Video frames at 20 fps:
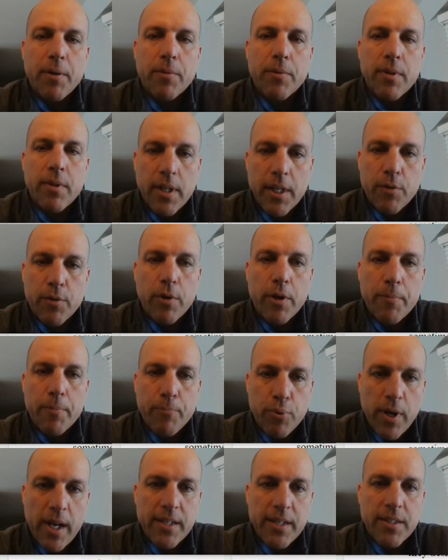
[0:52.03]
literary
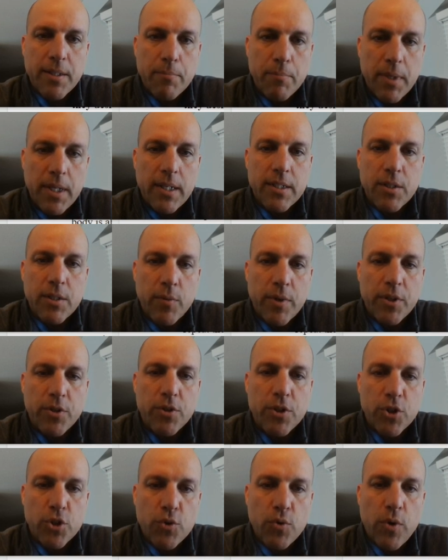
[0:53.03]
present means that when you
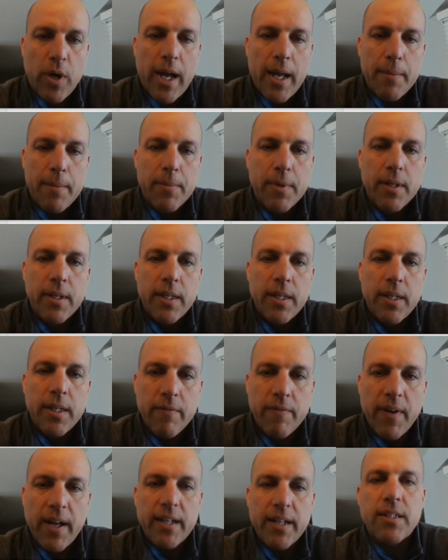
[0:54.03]
describe
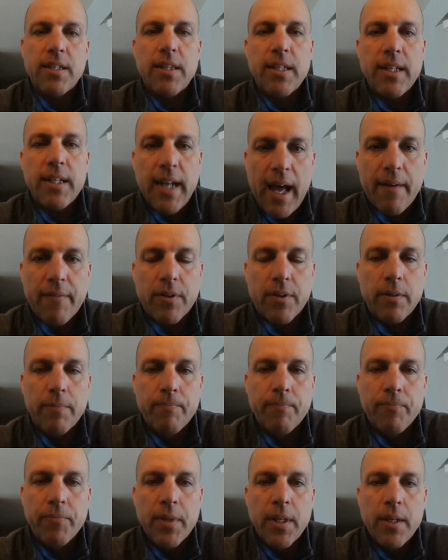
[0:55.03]
events in the
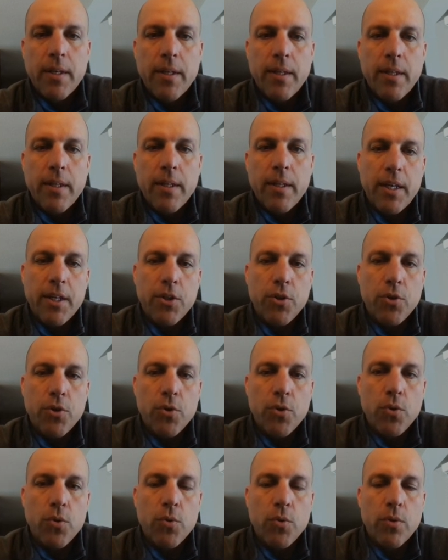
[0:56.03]
novel, that
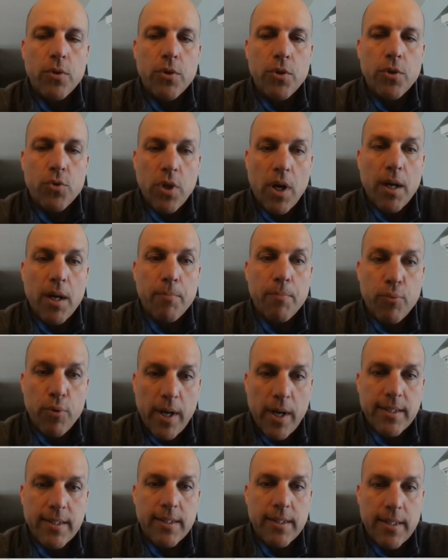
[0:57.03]
you talk
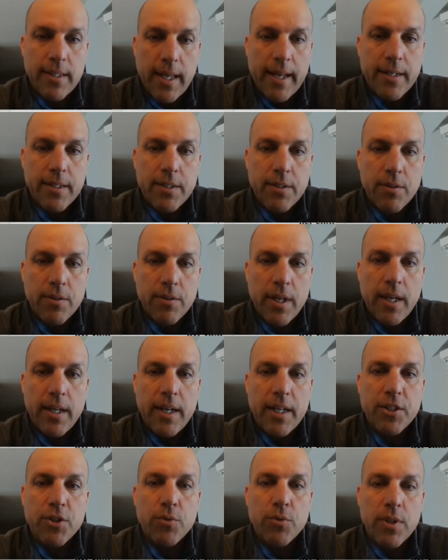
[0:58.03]
present tense. Okay, and
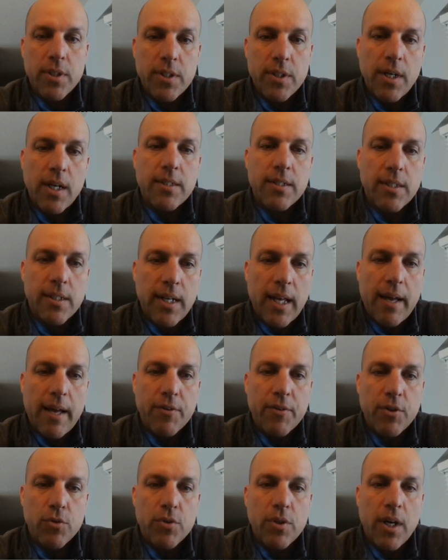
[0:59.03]
as you discuss the
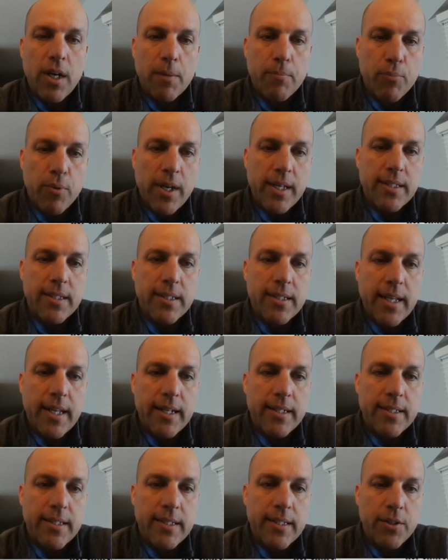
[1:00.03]
novel, you talk present
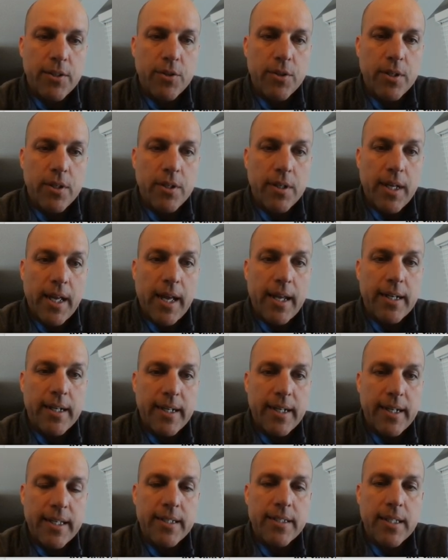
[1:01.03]
tense. Again,
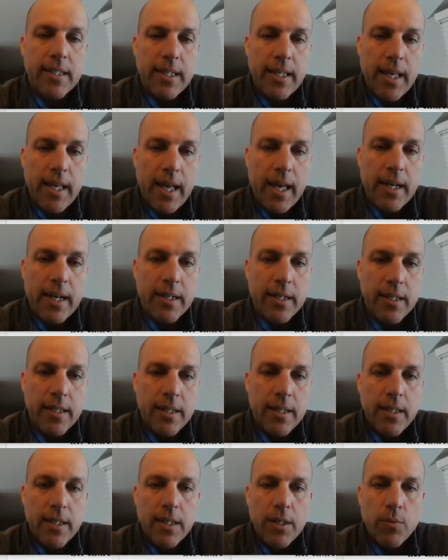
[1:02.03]
it is in the end
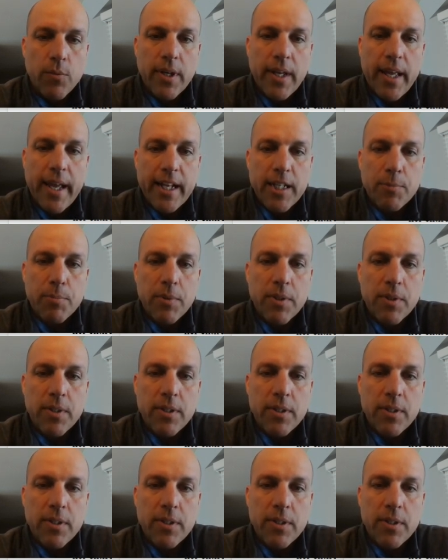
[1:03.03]
when Gatsby's